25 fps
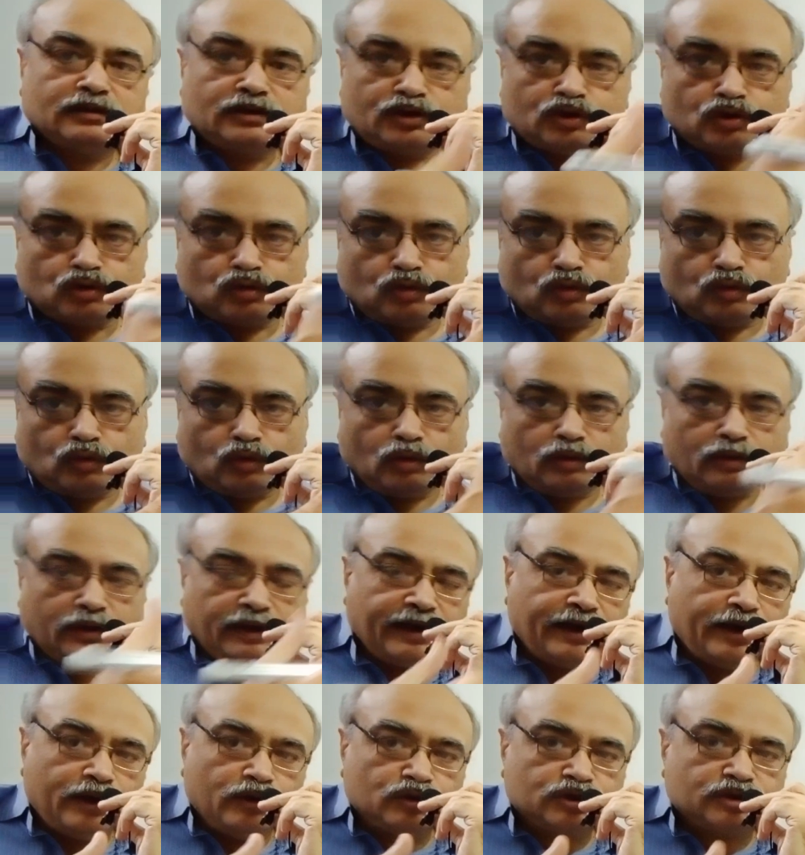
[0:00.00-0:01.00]
to
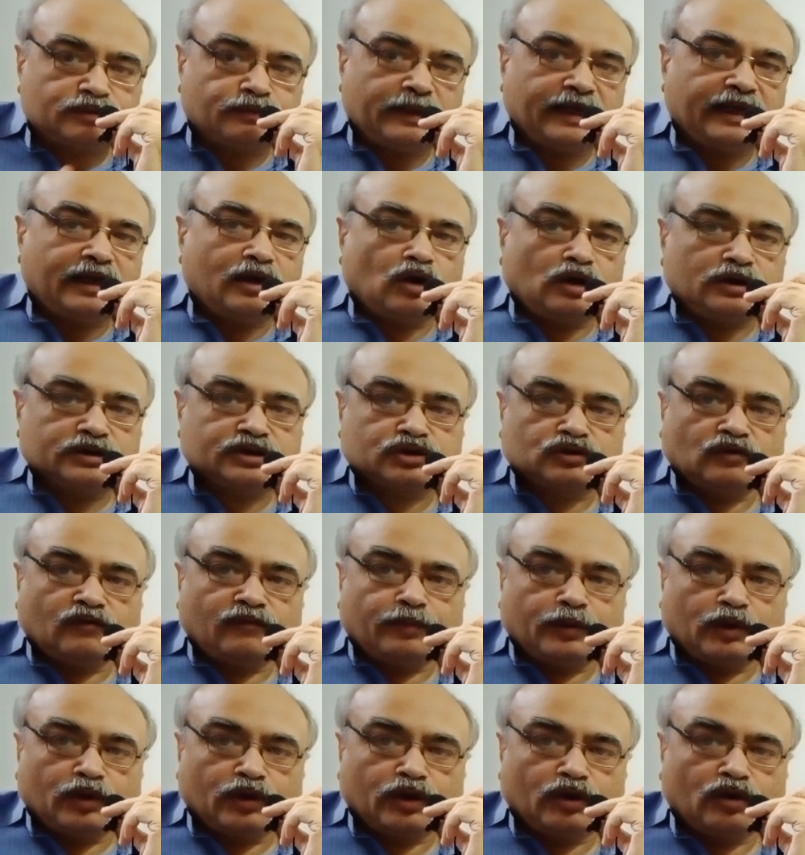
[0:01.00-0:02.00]
reduce my cost of
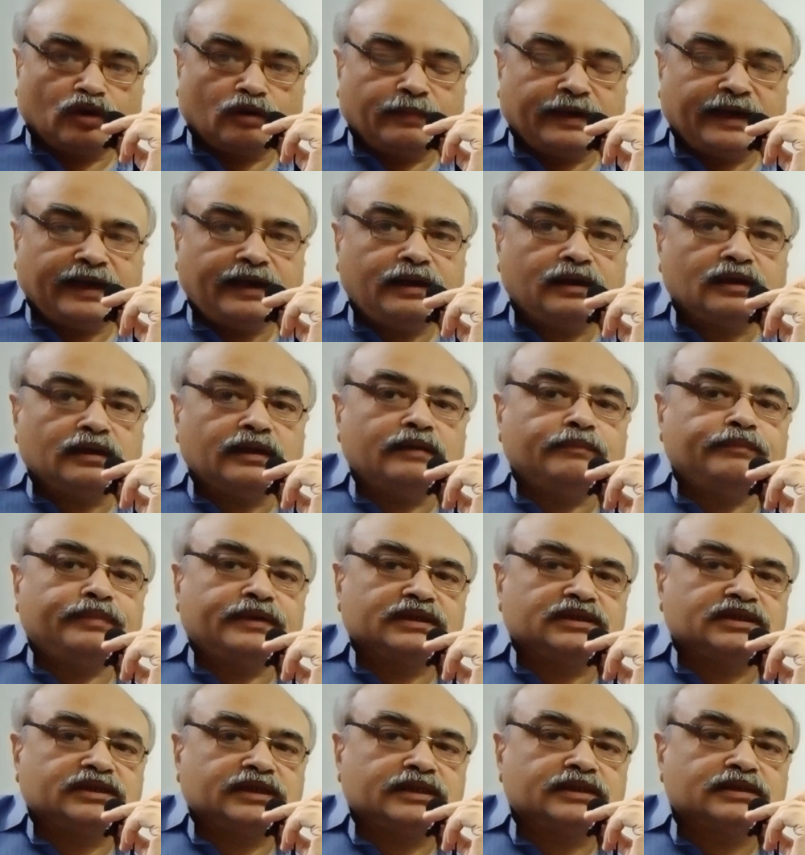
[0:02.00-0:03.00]
procurement and
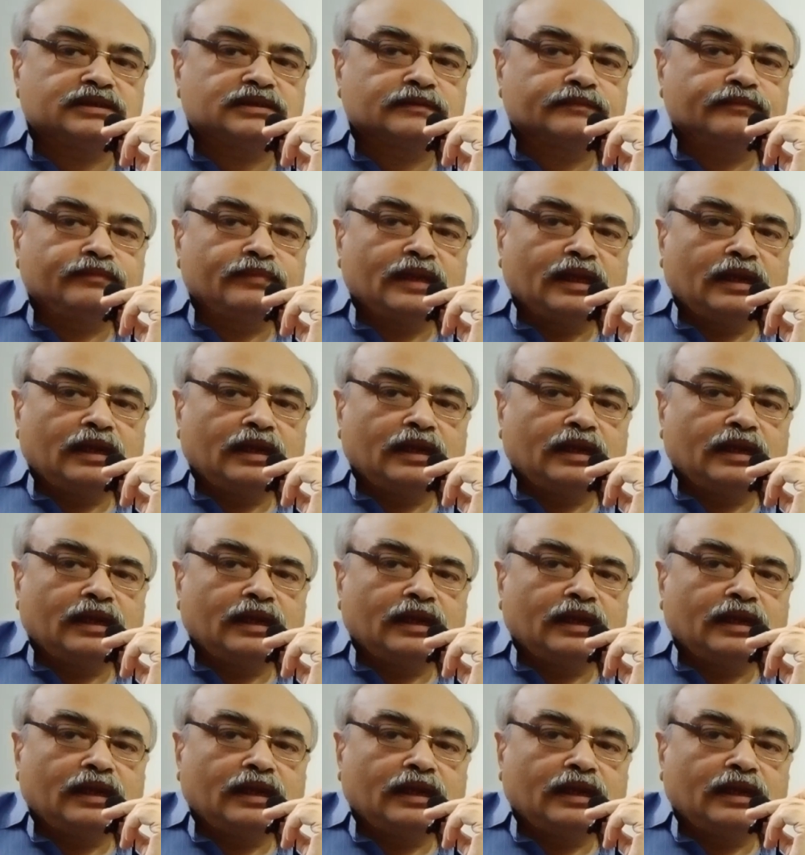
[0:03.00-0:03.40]
purchase.